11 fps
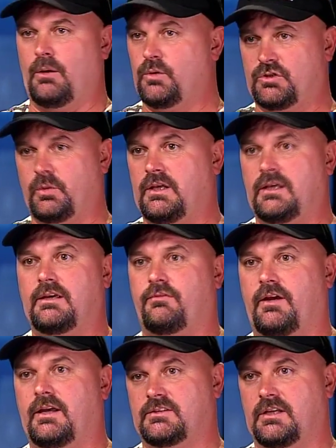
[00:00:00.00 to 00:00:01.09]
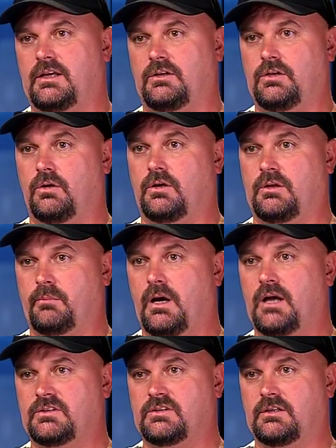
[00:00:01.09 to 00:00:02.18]
I wish we can get fans like New York and
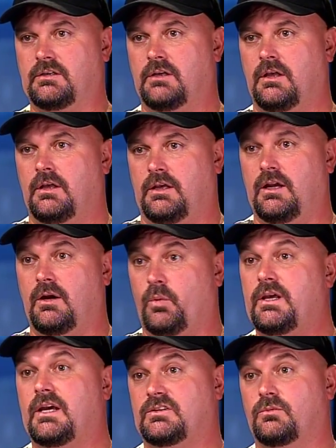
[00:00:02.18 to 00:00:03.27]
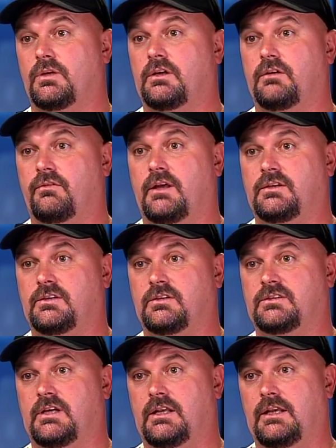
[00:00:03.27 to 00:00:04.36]
Boston here, and we got some really good fans here
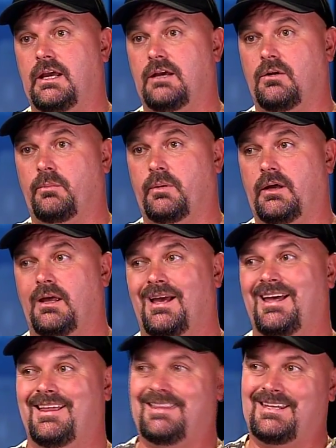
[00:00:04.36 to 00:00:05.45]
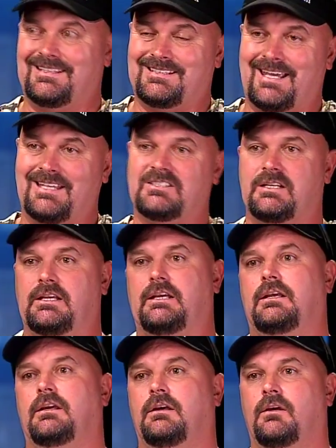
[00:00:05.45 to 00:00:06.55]
in San Diego, but the
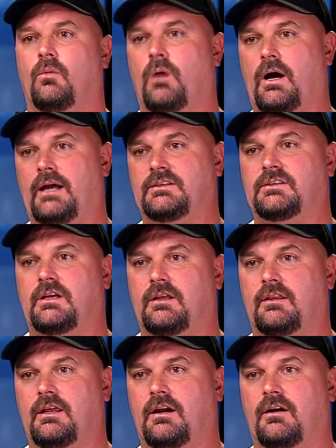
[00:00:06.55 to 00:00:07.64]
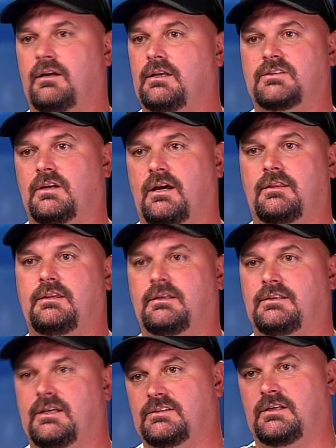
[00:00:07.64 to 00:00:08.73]
intensity-wise there is not the
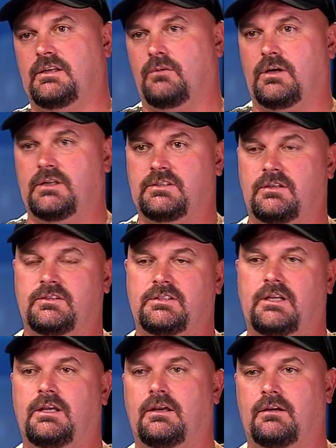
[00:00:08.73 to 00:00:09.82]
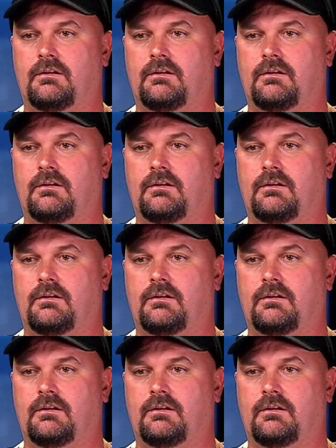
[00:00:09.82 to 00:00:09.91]
intensity-wise here in San Diego.